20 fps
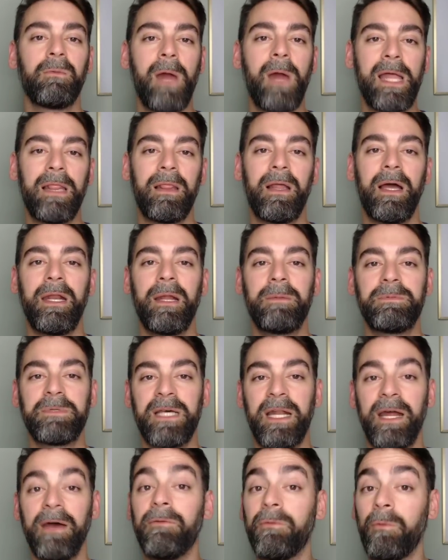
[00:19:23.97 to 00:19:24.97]
right lineups
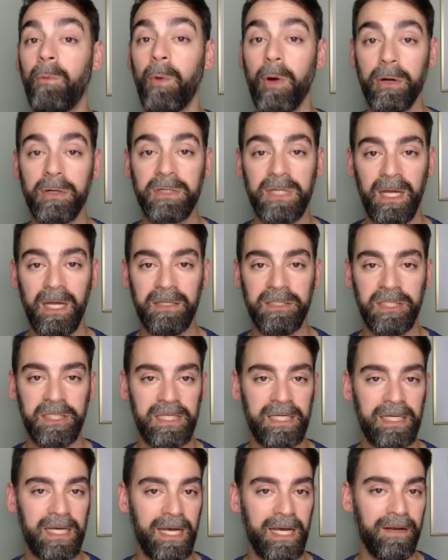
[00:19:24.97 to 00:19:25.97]
that have worked and
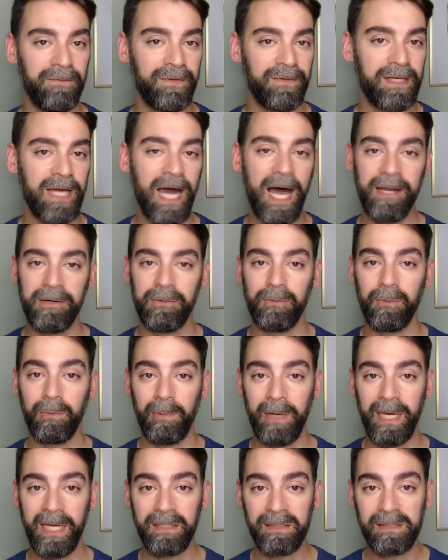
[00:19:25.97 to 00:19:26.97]
just kind of gotten
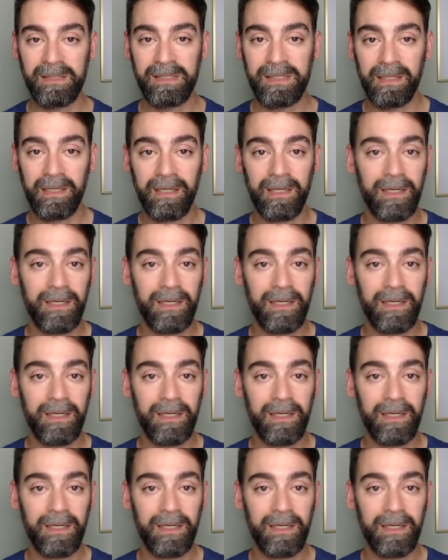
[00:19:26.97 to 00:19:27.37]
wins,